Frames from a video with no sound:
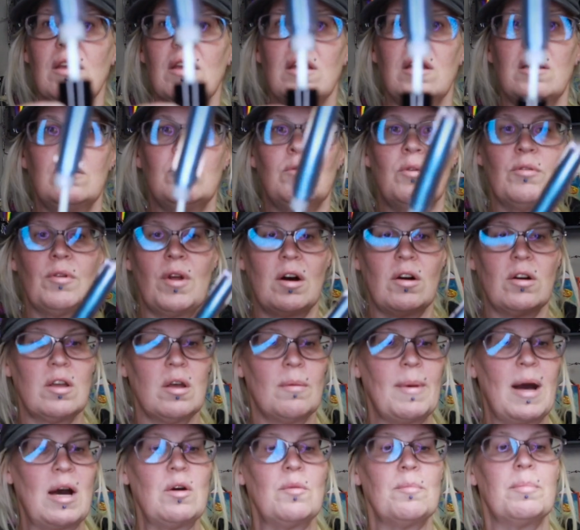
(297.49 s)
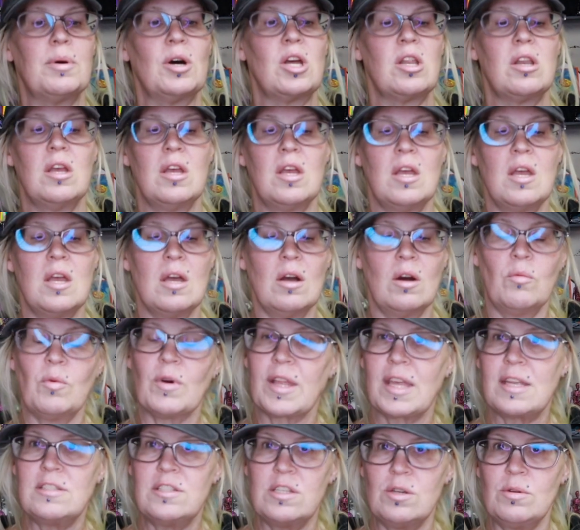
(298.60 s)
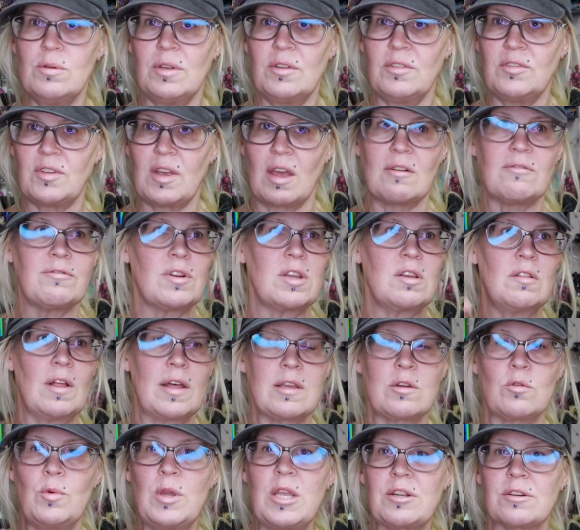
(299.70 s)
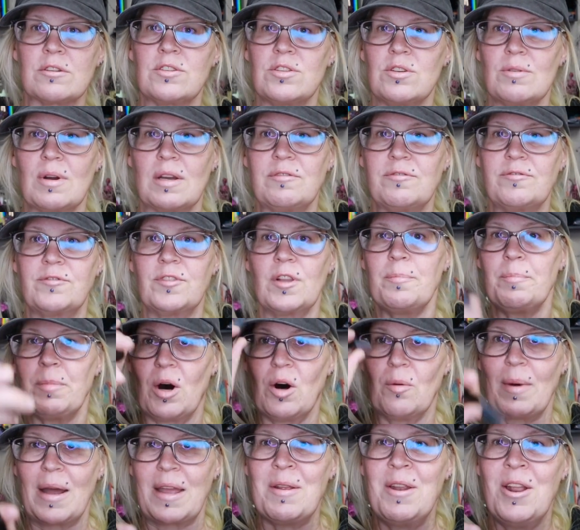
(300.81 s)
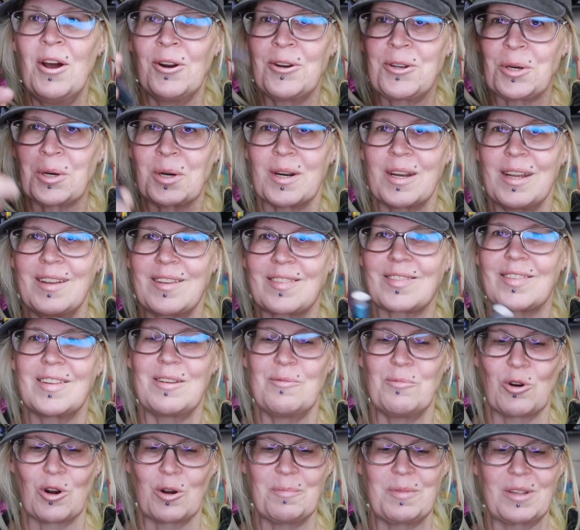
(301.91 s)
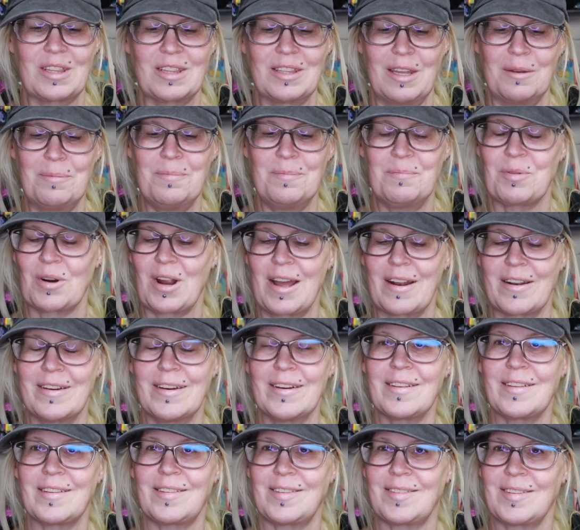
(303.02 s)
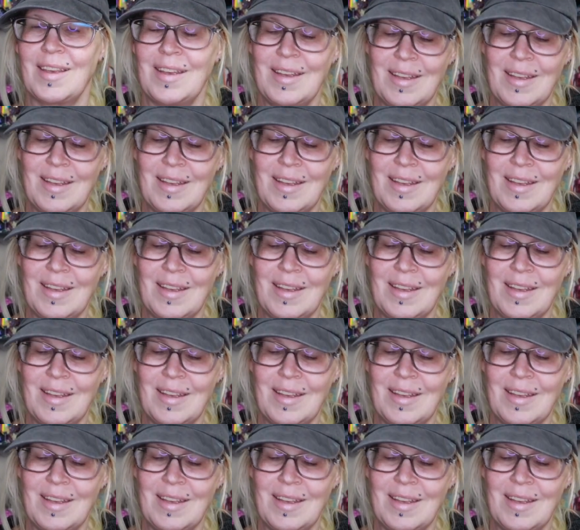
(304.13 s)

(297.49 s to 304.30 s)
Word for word: And it won't all come out, but what I do is every like week or two, I flip all my notoriously morbid lip products.